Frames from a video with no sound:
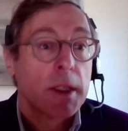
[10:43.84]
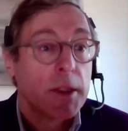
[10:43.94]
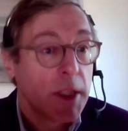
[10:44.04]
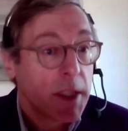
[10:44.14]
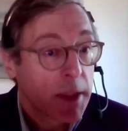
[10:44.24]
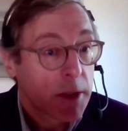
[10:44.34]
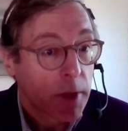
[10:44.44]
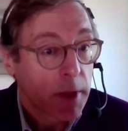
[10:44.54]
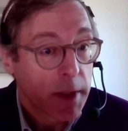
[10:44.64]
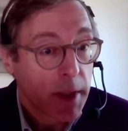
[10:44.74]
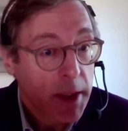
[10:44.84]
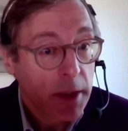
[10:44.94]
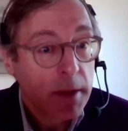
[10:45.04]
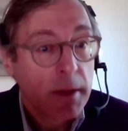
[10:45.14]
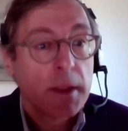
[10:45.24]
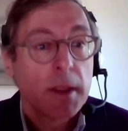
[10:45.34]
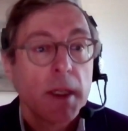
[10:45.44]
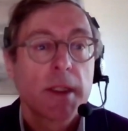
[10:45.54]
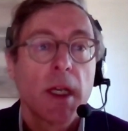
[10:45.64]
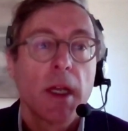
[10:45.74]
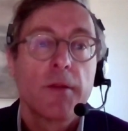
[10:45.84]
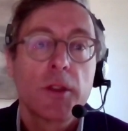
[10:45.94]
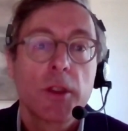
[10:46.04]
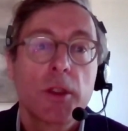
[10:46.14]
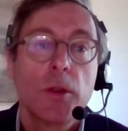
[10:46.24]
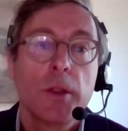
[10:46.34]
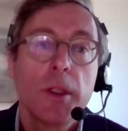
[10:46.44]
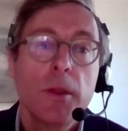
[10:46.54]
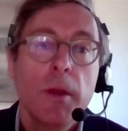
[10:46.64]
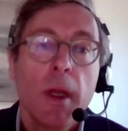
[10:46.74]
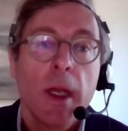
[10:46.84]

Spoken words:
Decentralization, as I've just told you,